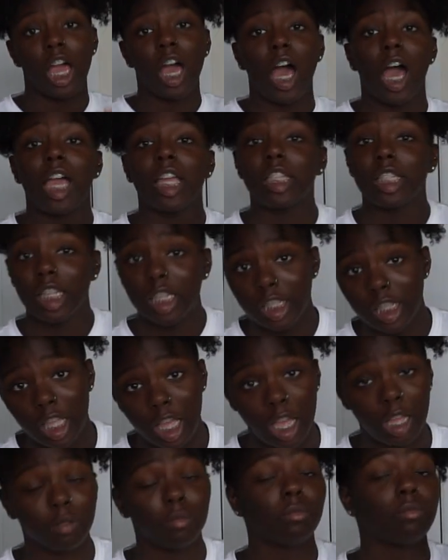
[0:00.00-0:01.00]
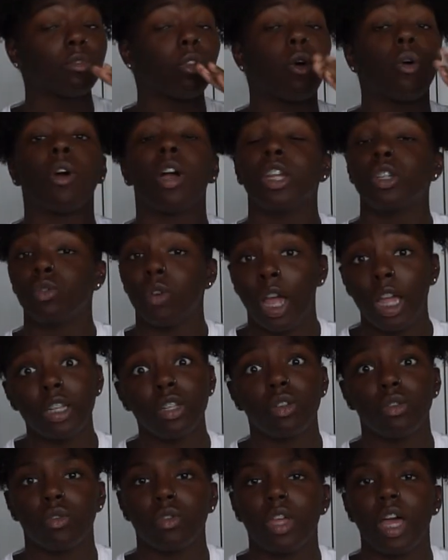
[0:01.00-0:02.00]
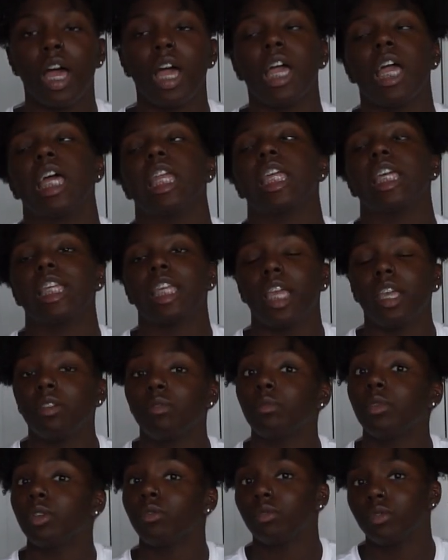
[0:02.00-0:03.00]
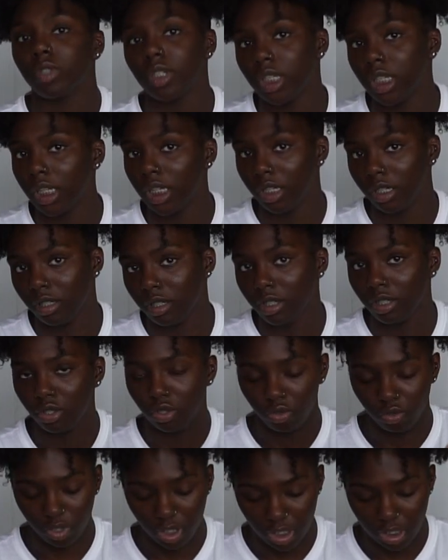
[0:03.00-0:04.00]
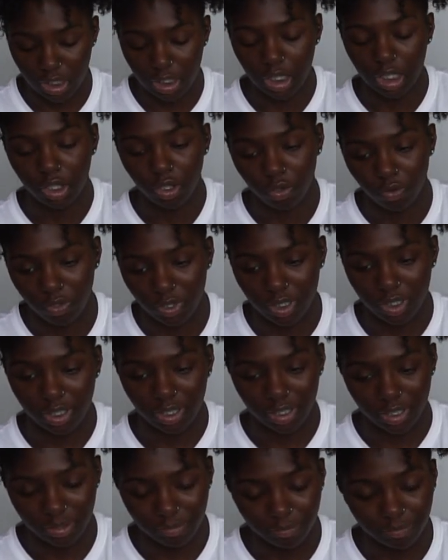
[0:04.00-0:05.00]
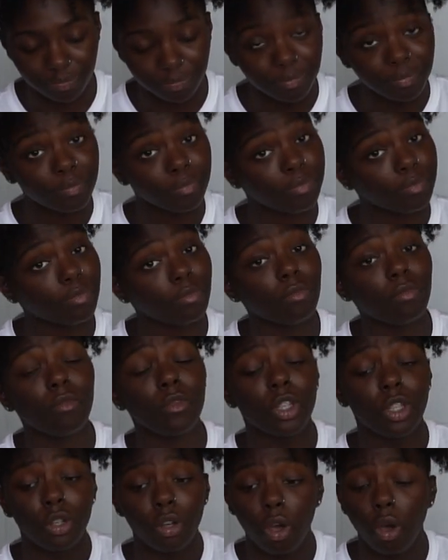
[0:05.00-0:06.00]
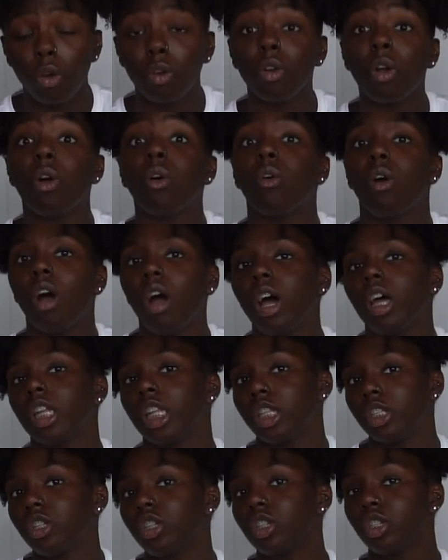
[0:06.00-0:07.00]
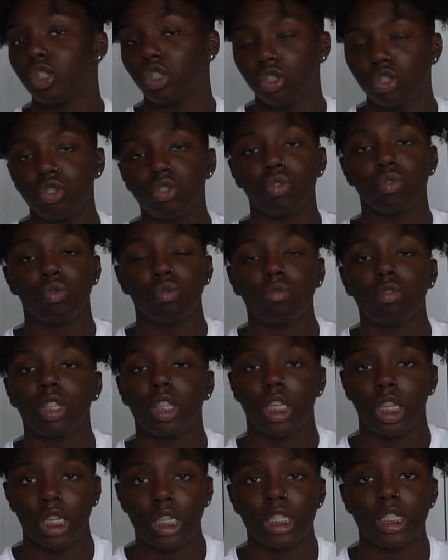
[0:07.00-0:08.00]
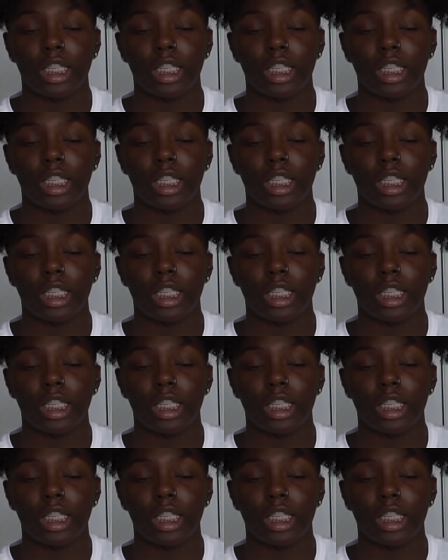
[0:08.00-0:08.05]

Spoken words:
I did that. Or I tried to do that, and it gave me a routine to continuously, go on and just do things